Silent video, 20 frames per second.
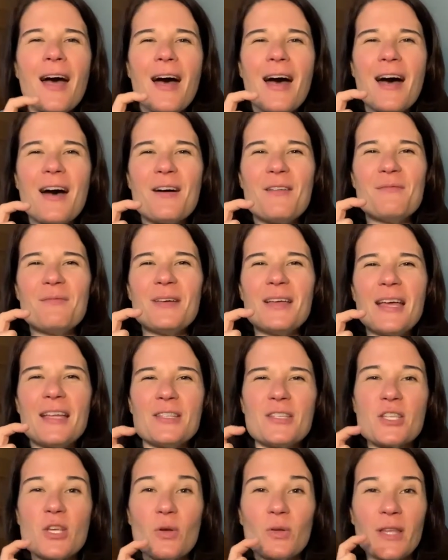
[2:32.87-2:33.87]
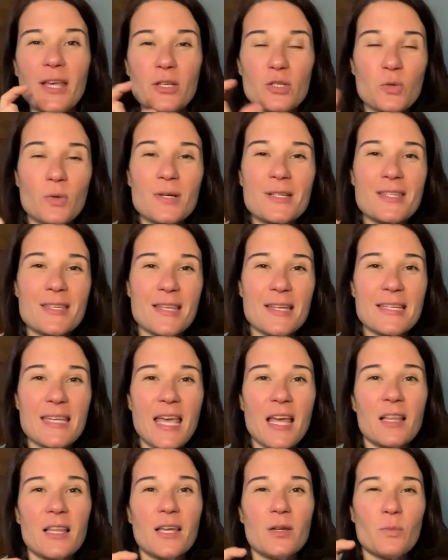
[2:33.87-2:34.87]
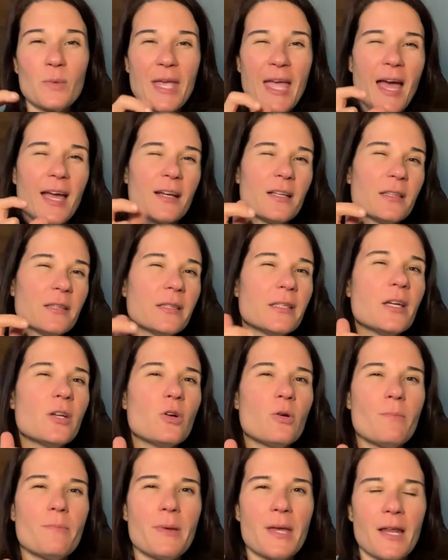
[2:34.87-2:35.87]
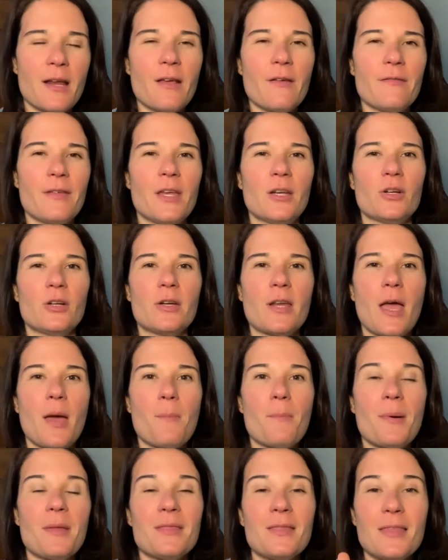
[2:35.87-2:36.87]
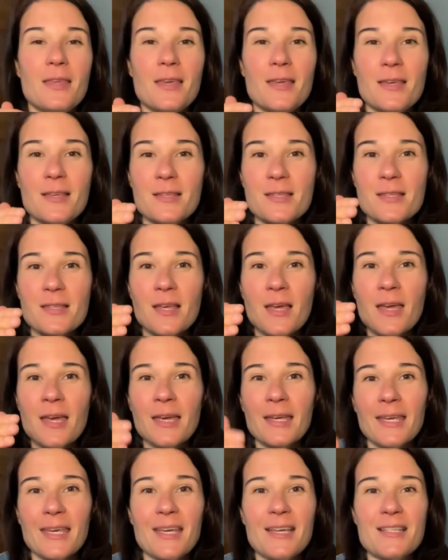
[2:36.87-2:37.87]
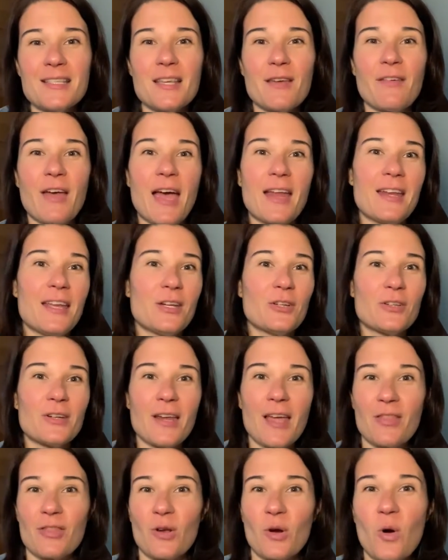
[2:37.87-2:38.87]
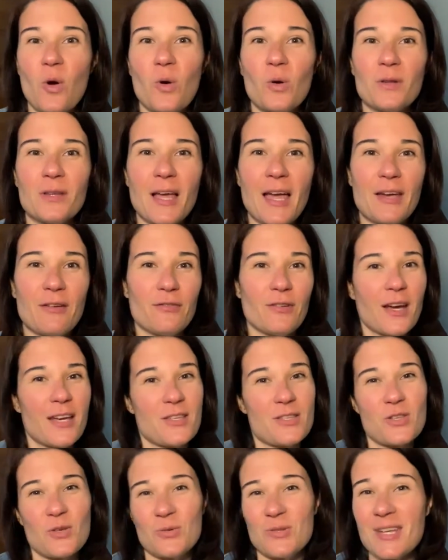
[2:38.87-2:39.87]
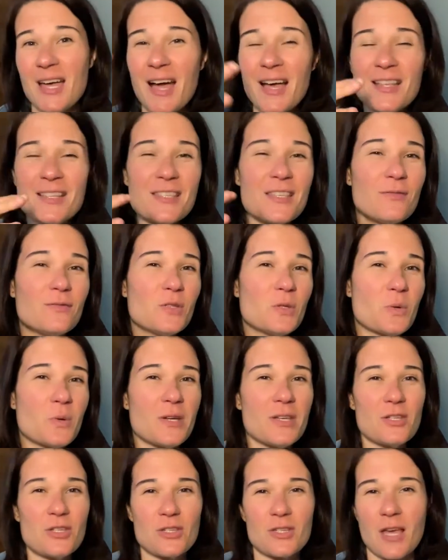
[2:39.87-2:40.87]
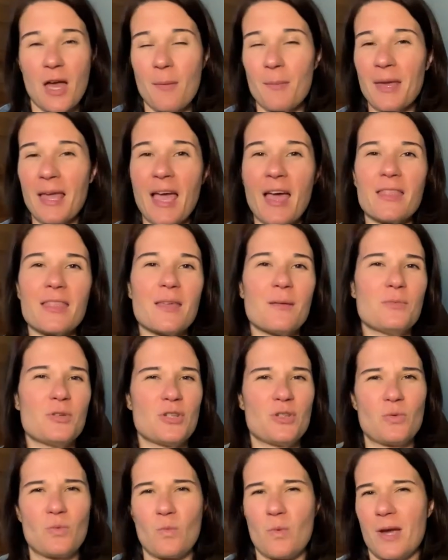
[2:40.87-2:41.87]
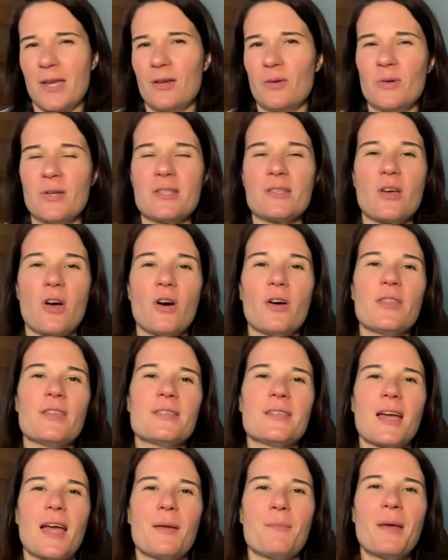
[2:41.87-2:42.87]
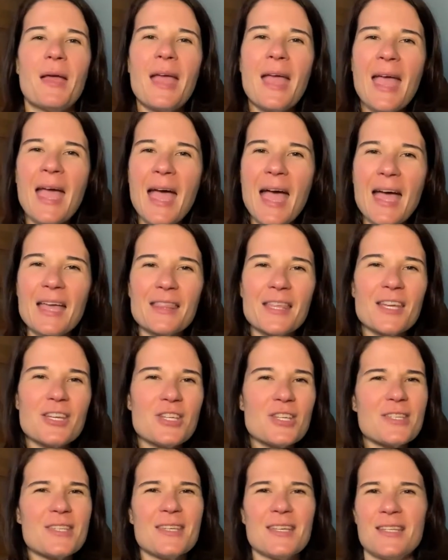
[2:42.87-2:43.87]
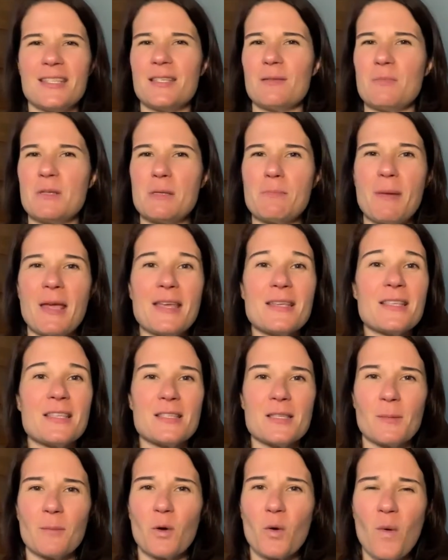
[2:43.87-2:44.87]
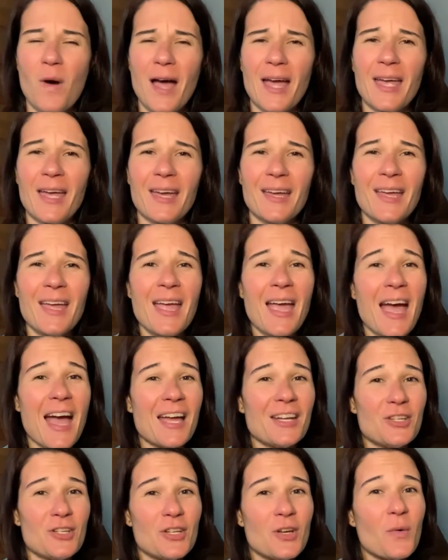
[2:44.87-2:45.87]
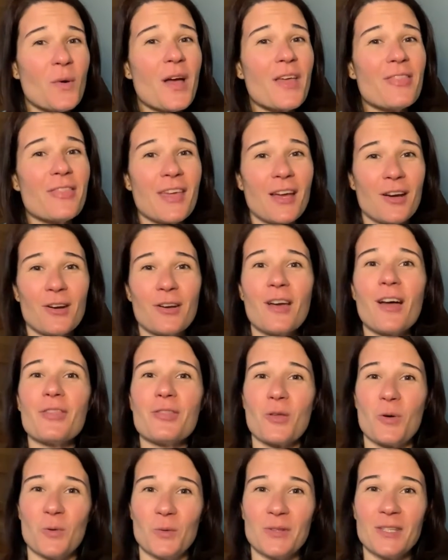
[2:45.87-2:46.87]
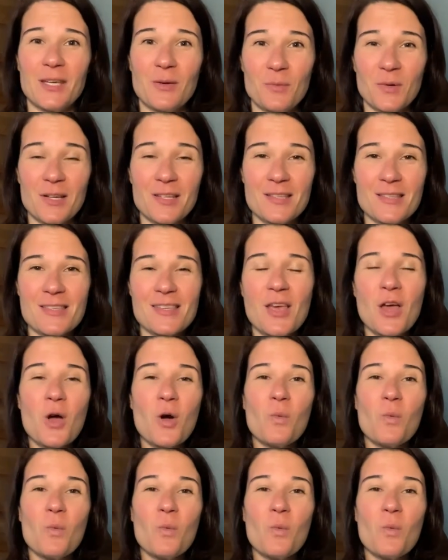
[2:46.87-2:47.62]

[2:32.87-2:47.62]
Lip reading: And so like towards the tail end, we had a little bit of internet, but these kids have had internet their whole life, right? So tons of noise is coming at them, just white noise all the time. And they just need some space and some quiet. And you know what? They're not the only ones.